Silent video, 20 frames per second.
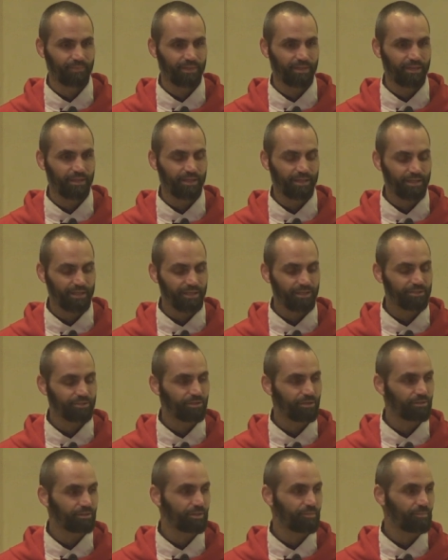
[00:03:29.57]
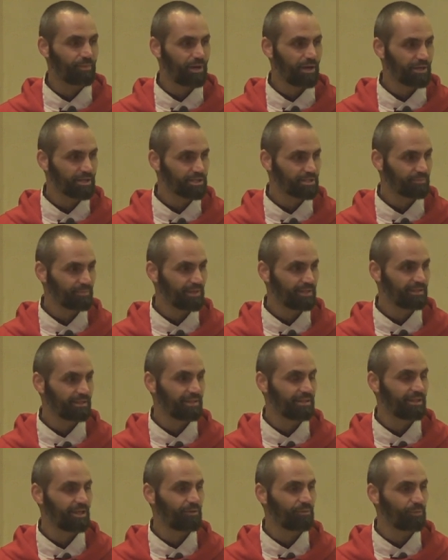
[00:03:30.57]
He took the punishment
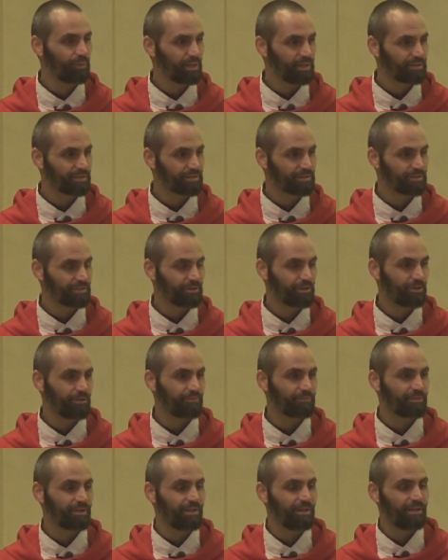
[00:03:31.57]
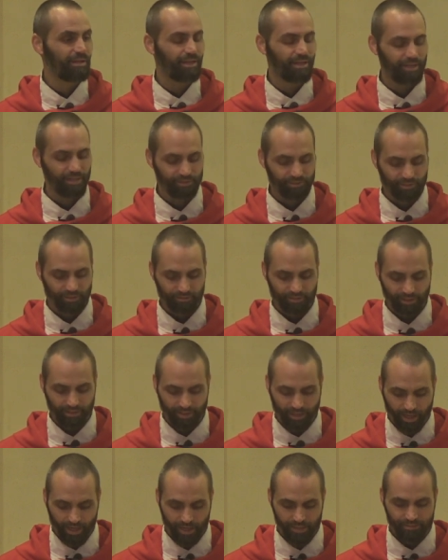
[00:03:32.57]
that we deserved. He took the
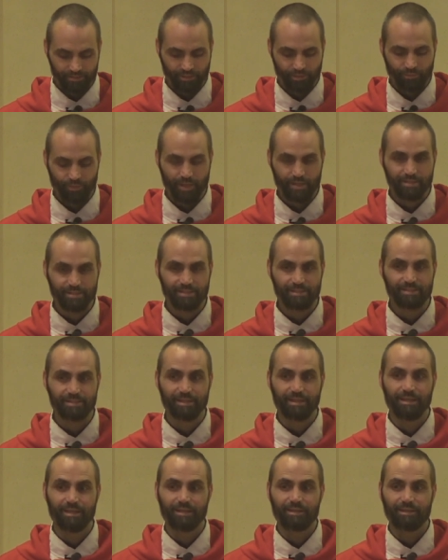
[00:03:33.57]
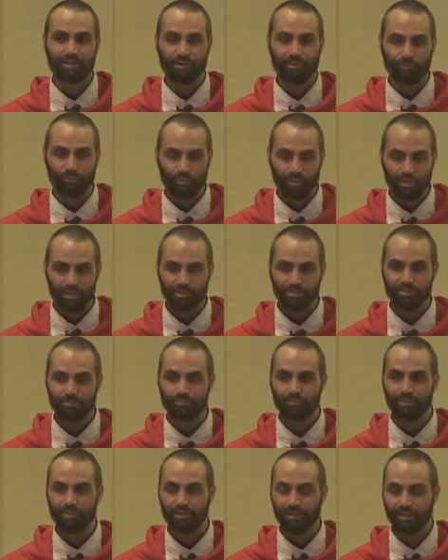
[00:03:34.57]
consequences that we should
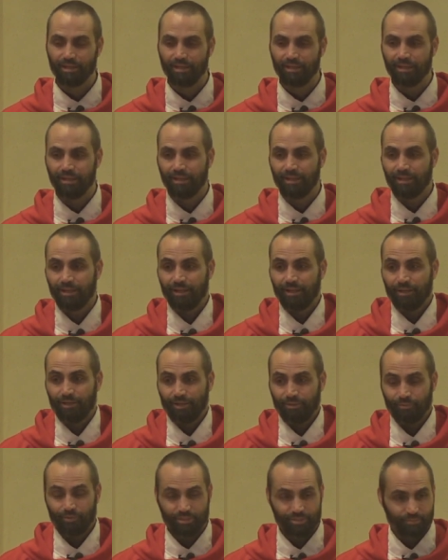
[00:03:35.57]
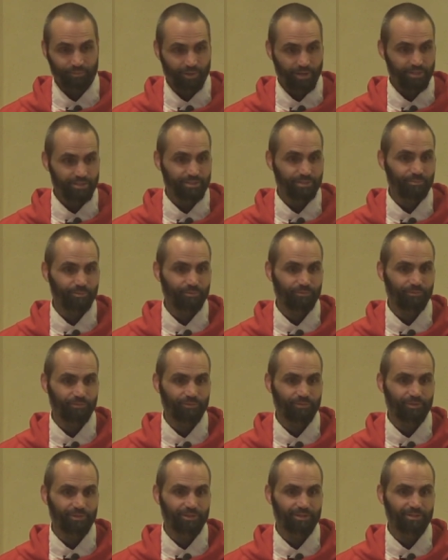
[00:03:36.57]
be responsible
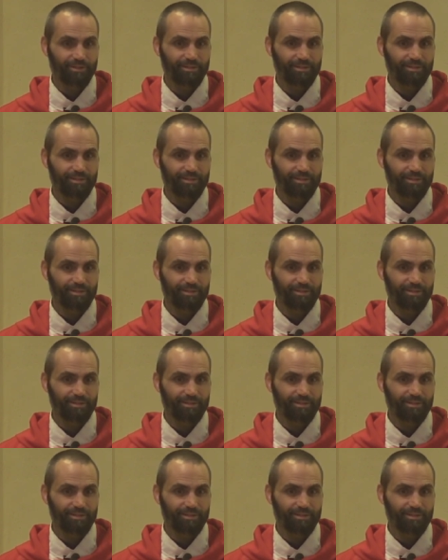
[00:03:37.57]
for.